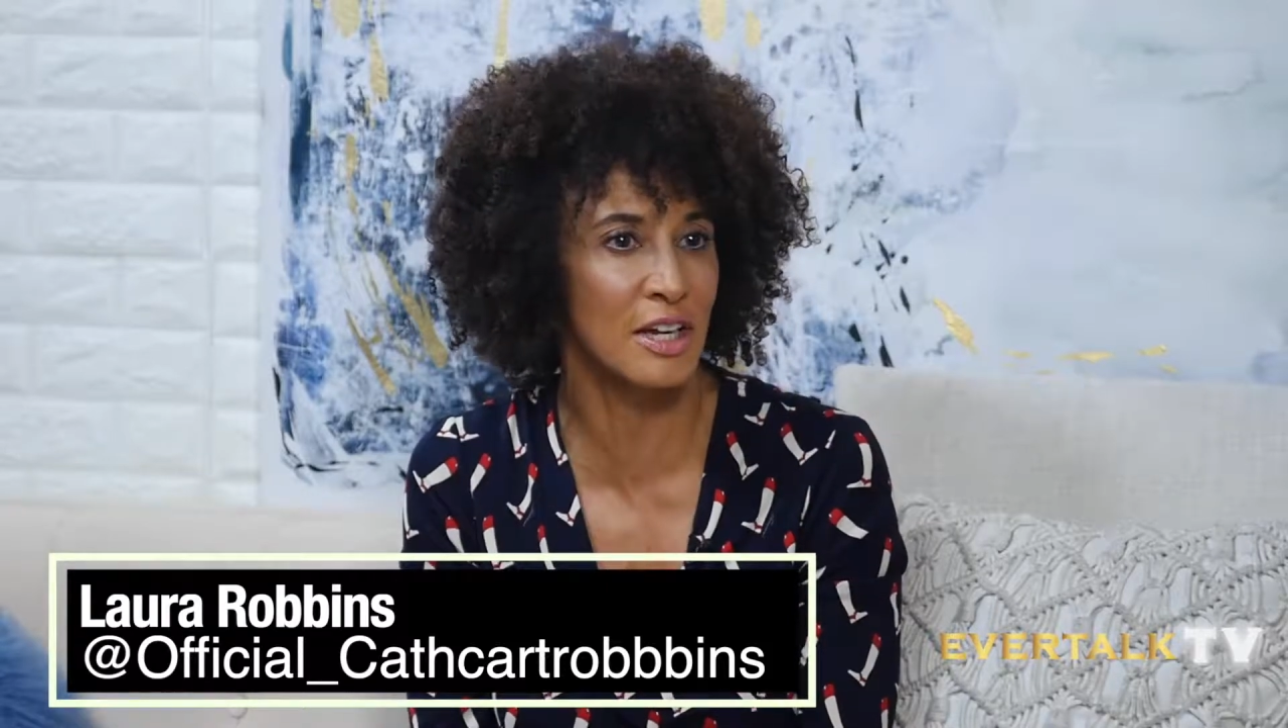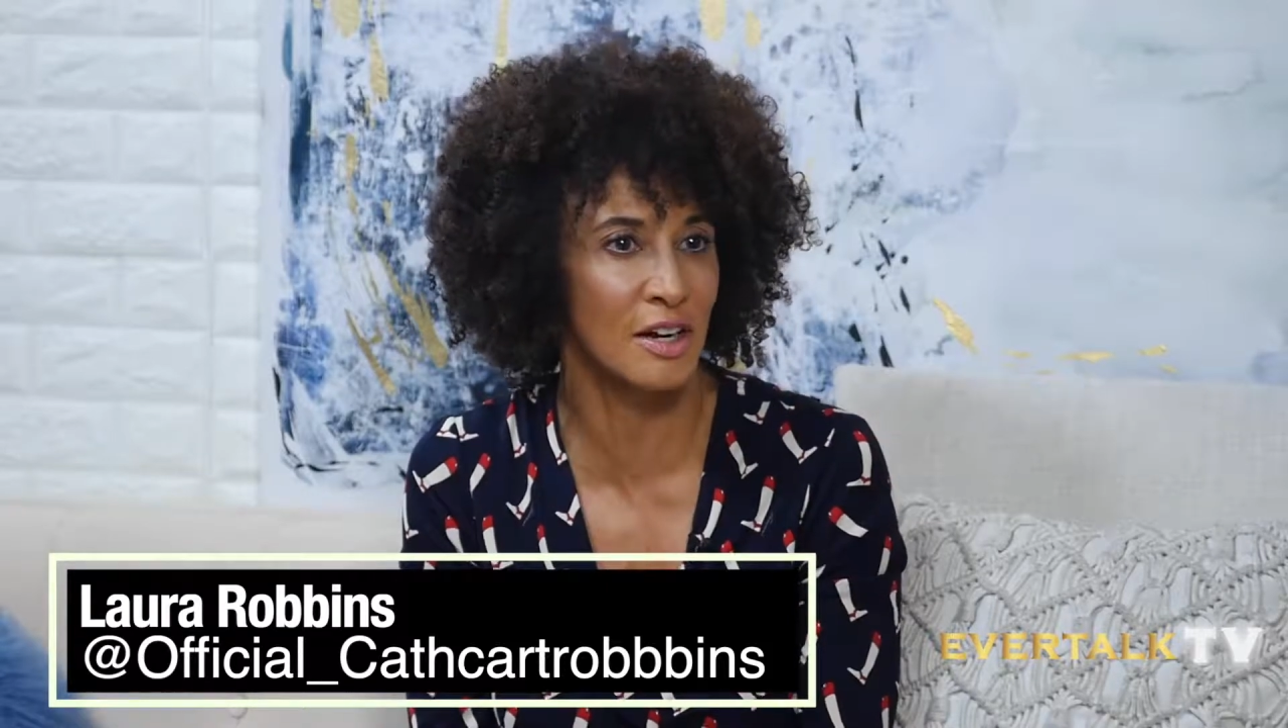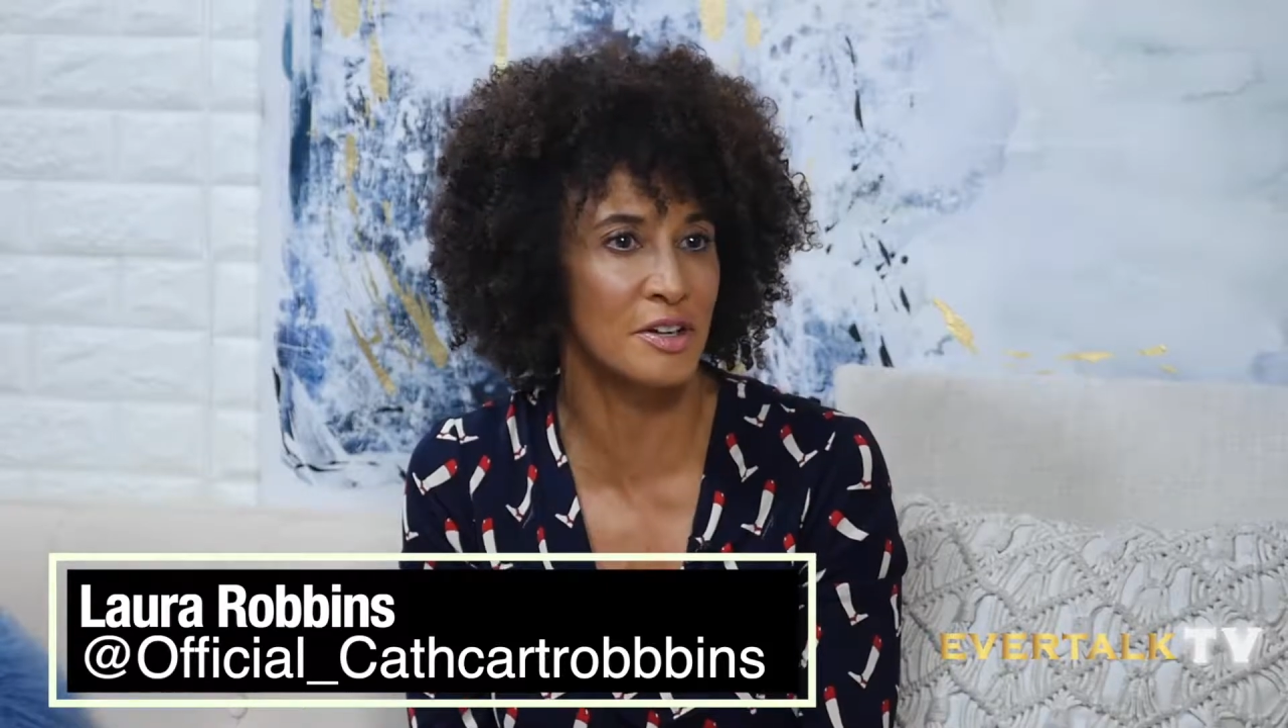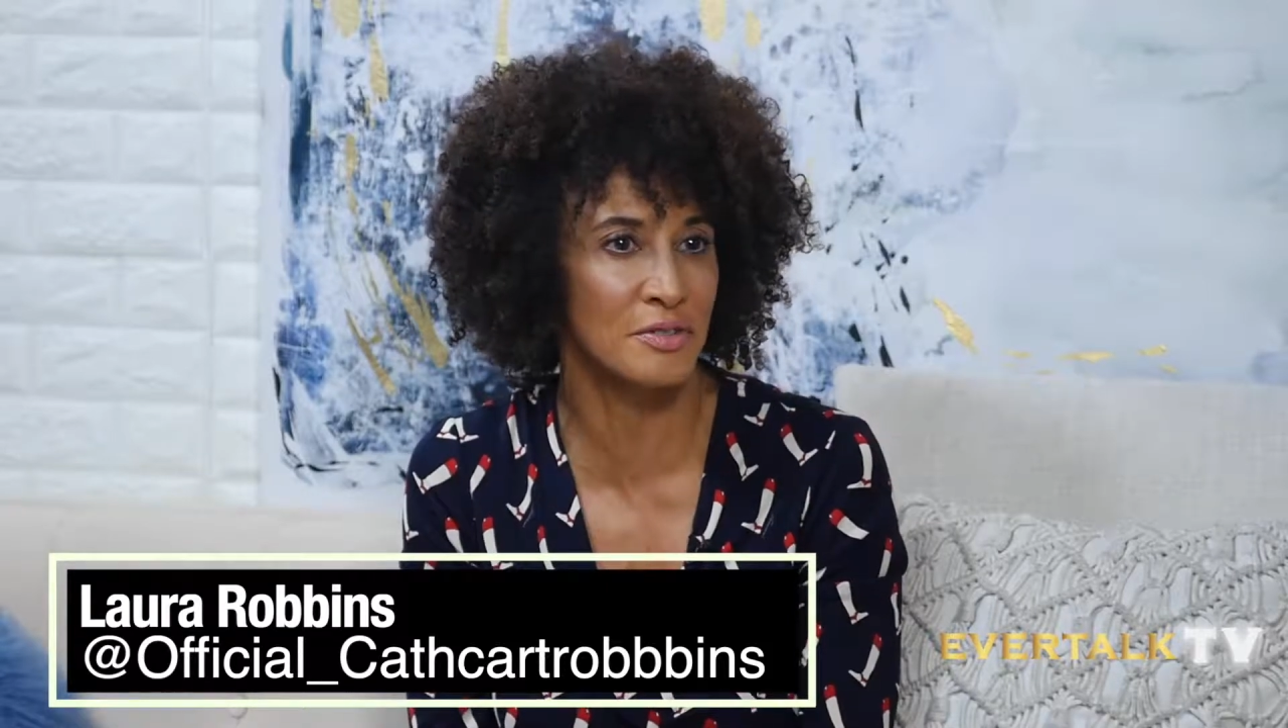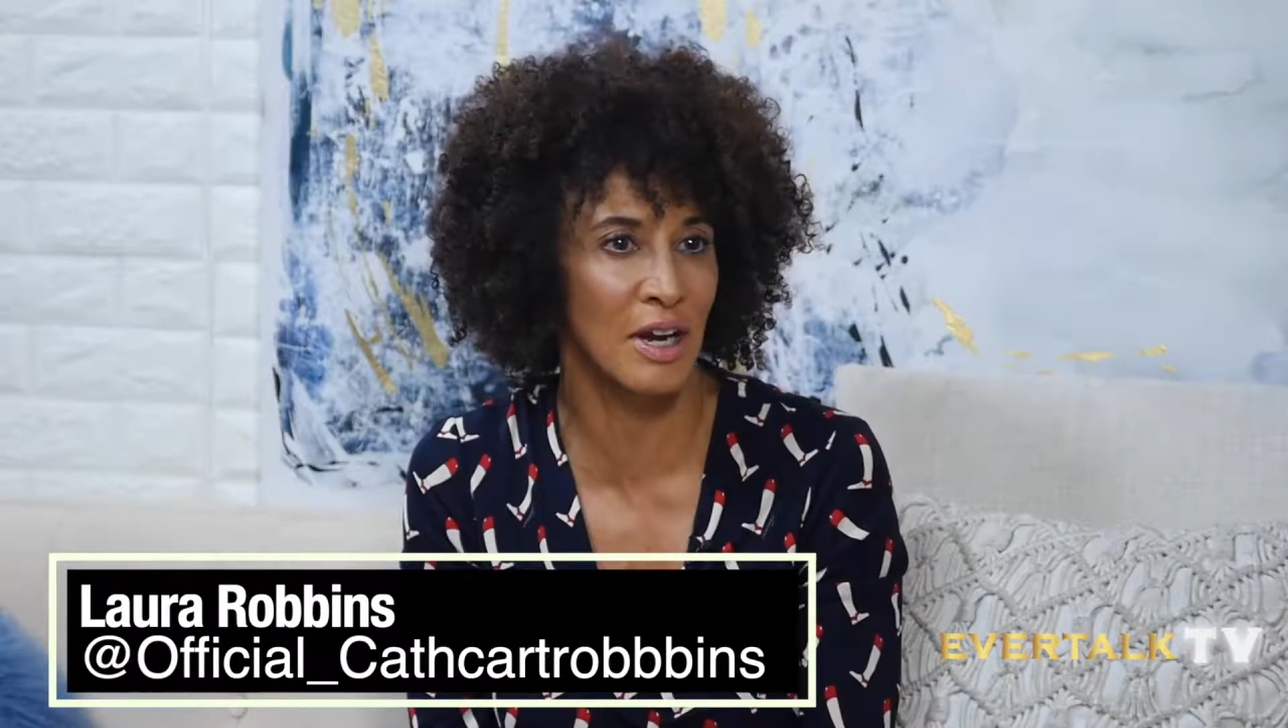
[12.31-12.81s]

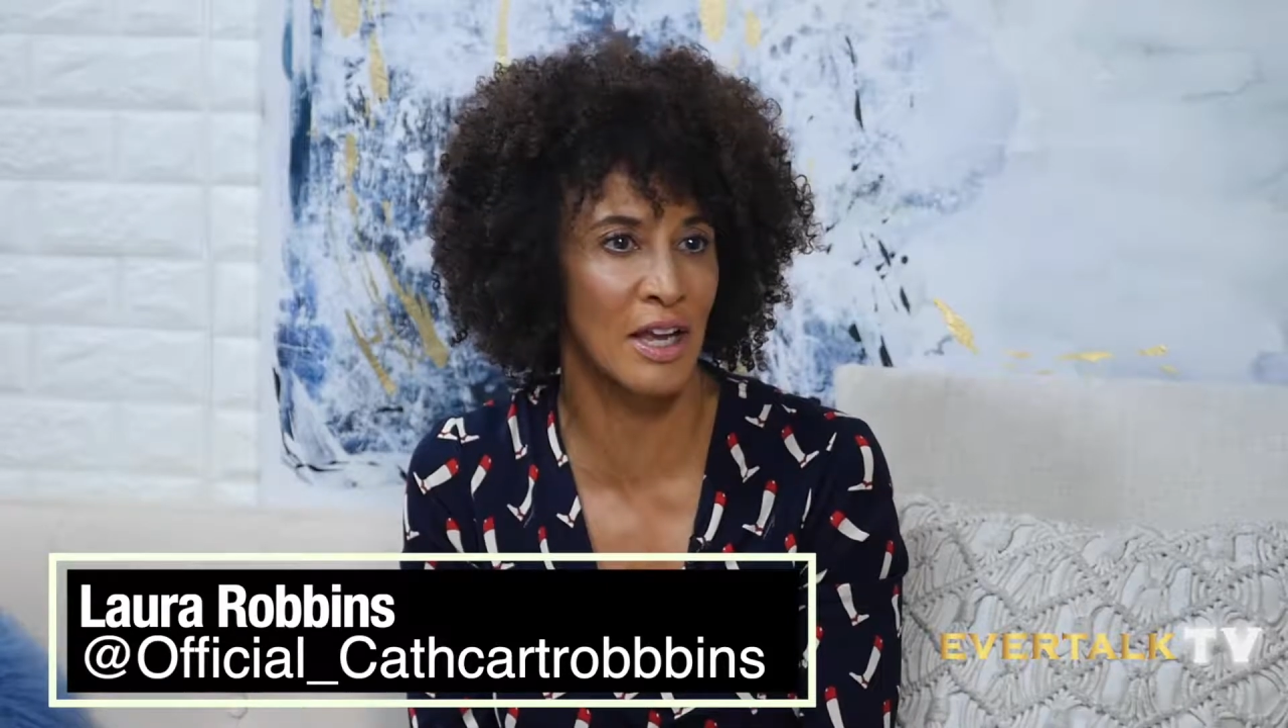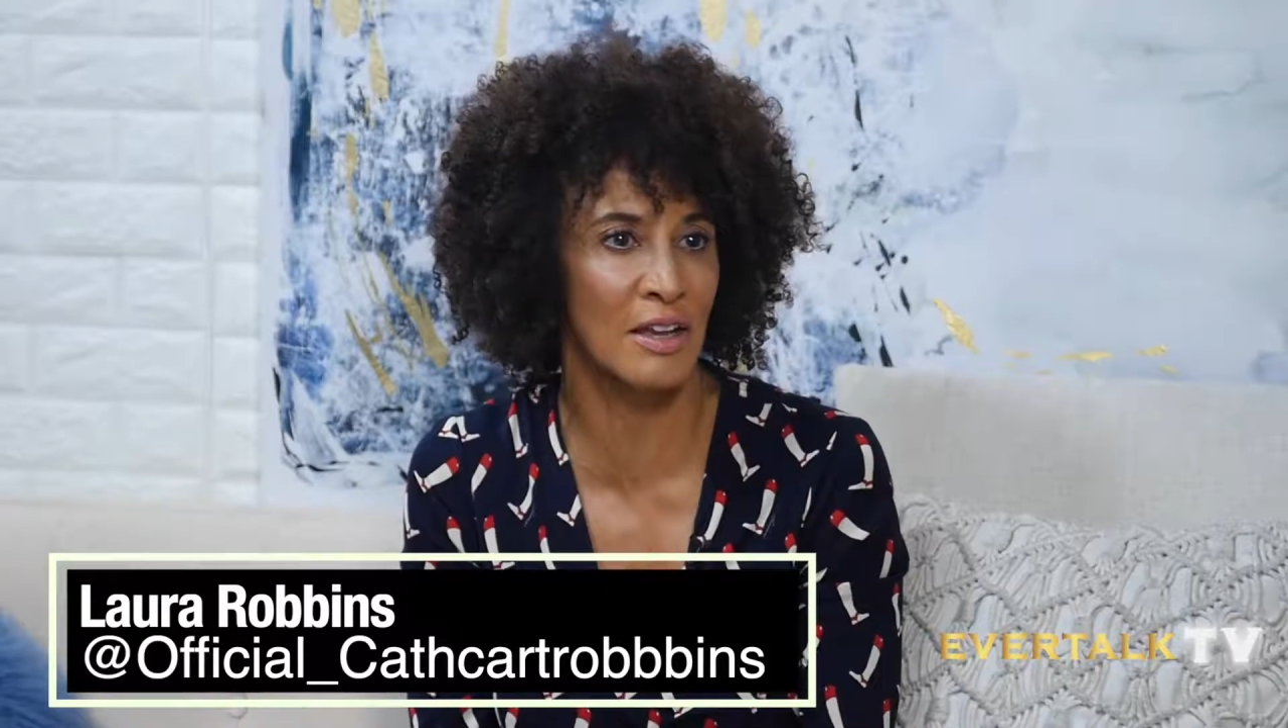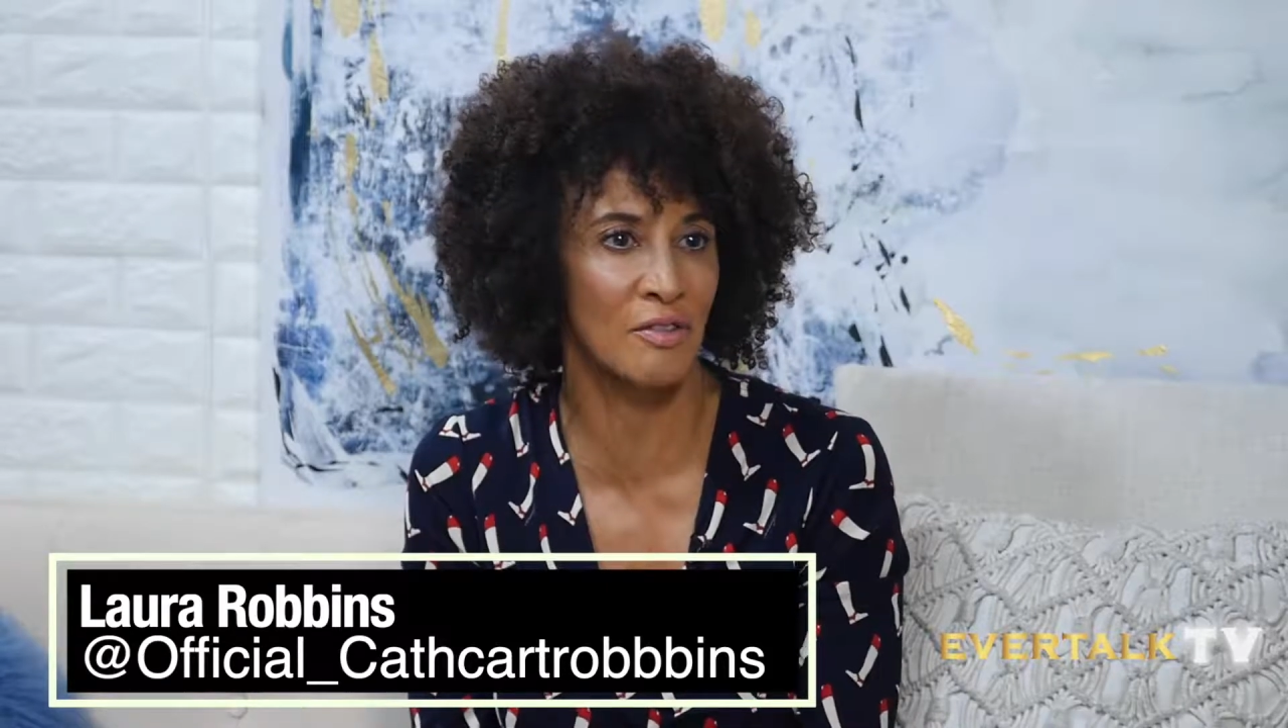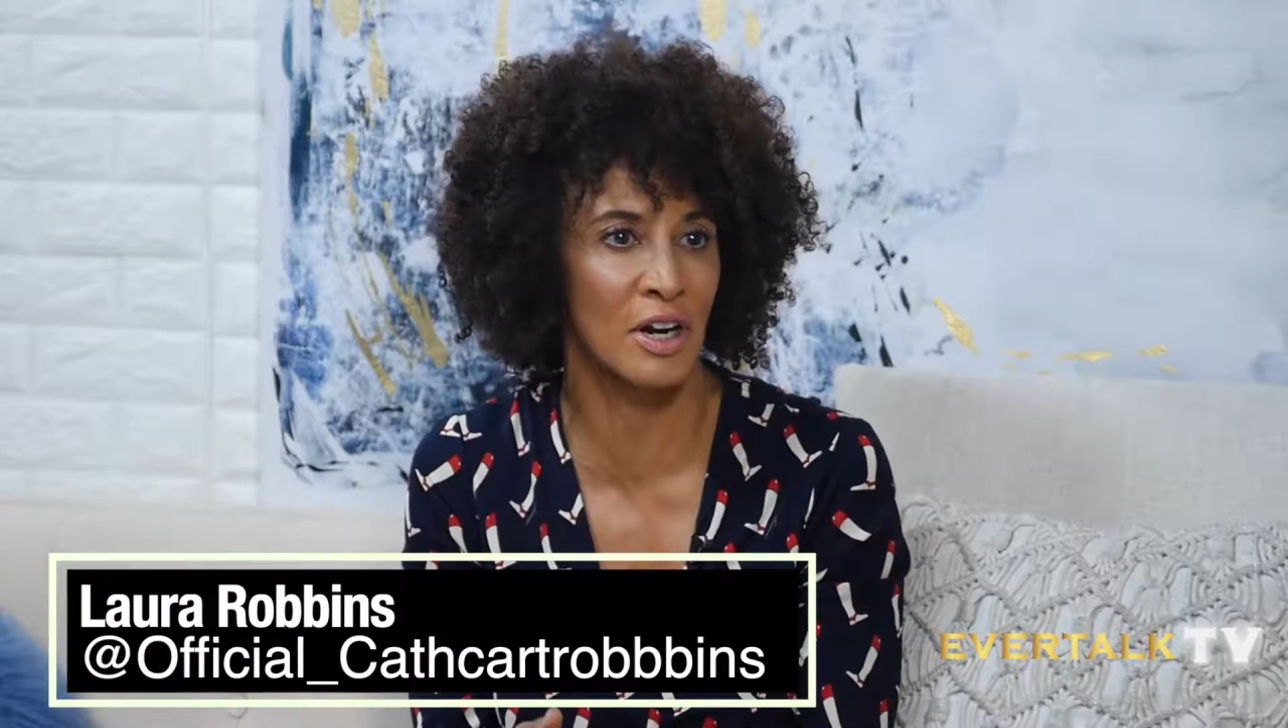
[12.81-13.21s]
years, right?